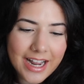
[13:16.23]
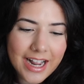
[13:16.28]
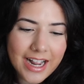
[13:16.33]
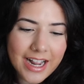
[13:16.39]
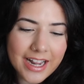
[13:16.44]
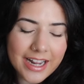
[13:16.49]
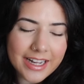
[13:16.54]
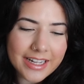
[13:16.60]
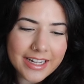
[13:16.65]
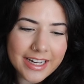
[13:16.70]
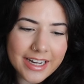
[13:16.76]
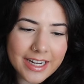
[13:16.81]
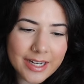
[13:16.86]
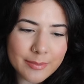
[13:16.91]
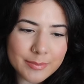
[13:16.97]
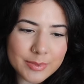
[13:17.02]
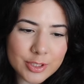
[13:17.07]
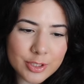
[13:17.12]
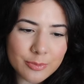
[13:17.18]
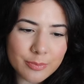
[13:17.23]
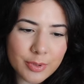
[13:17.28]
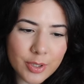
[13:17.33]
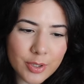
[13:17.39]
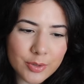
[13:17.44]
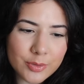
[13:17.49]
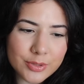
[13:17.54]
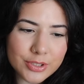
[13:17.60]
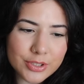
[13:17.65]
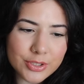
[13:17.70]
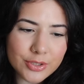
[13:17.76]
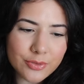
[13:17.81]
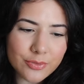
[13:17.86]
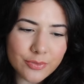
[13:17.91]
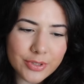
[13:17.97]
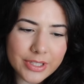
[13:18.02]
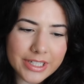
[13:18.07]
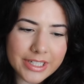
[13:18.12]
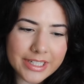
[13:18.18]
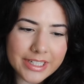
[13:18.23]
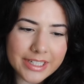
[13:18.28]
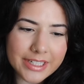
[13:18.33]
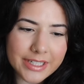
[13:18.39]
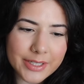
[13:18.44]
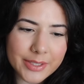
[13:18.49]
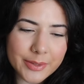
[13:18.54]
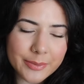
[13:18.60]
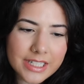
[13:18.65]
I am supposed to read,